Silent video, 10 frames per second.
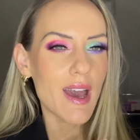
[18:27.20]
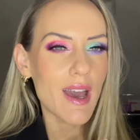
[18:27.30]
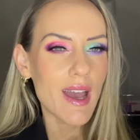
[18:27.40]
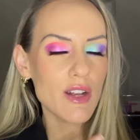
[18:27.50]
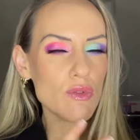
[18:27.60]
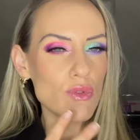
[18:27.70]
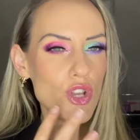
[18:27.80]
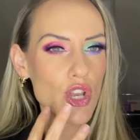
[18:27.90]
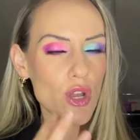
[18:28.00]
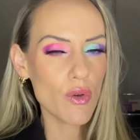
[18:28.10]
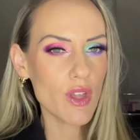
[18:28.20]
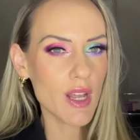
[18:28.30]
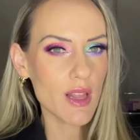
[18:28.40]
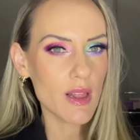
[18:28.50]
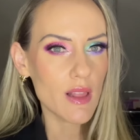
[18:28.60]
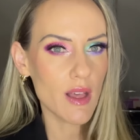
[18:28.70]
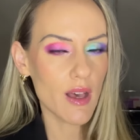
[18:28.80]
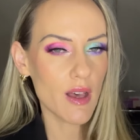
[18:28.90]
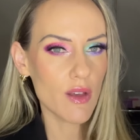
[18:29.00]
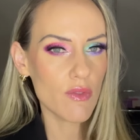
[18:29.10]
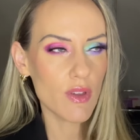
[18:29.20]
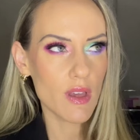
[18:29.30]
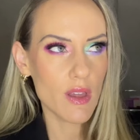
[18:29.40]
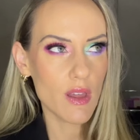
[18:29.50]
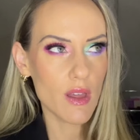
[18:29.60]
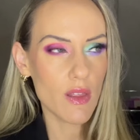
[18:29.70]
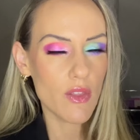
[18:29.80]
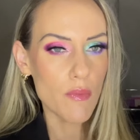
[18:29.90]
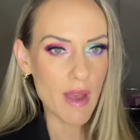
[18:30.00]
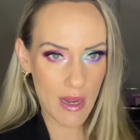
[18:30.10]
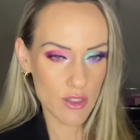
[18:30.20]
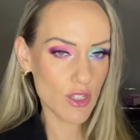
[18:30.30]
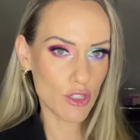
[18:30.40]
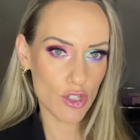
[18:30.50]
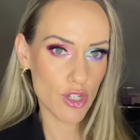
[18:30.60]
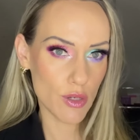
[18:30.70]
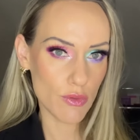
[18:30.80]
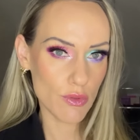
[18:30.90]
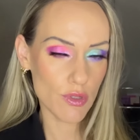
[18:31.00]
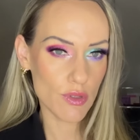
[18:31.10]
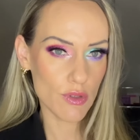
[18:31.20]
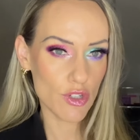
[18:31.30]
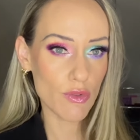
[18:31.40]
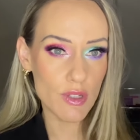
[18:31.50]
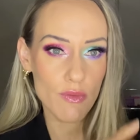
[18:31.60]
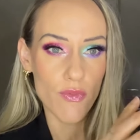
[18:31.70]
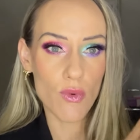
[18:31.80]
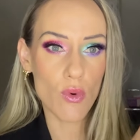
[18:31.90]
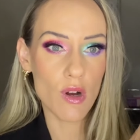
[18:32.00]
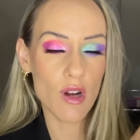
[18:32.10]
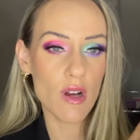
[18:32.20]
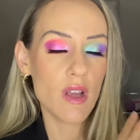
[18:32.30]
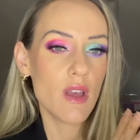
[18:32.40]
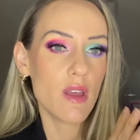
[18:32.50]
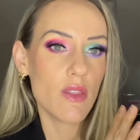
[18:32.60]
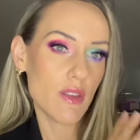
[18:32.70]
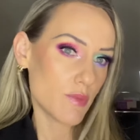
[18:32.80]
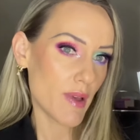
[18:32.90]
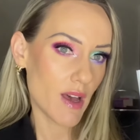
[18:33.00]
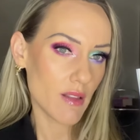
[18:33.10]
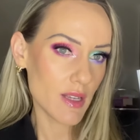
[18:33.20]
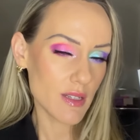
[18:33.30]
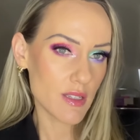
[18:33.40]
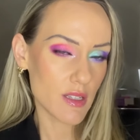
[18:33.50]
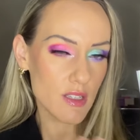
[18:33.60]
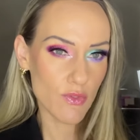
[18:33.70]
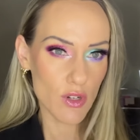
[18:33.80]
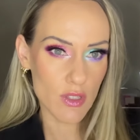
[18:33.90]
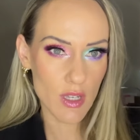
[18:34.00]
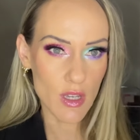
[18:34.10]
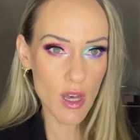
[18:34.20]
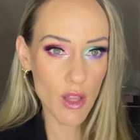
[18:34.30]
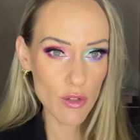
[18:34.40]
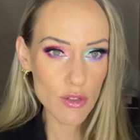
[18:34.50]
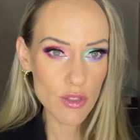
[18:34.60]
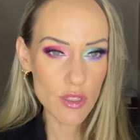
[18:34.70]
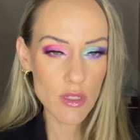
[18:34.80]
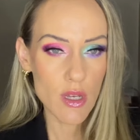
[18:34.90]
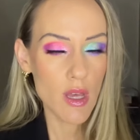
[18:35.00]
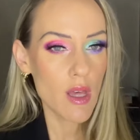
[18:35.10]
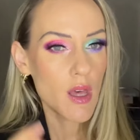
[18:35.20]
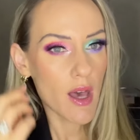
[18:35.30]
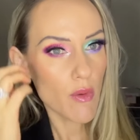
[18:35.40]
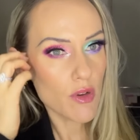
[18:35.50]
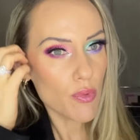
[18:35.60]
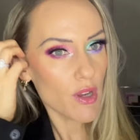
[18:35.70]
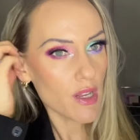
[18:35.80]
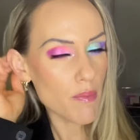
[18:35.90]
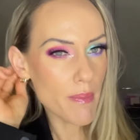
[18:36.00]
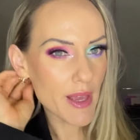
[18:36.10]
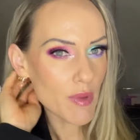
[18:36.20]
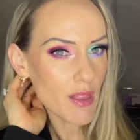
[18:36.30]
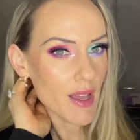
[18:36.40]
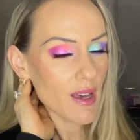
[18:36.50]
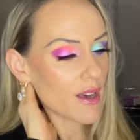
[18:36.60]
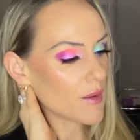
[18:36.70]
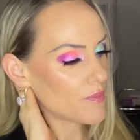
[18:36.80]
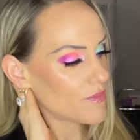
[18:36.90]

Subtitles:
I don't know that I love the mattes that are chosen for this palette as far as like colors. I would have brought in maybe like a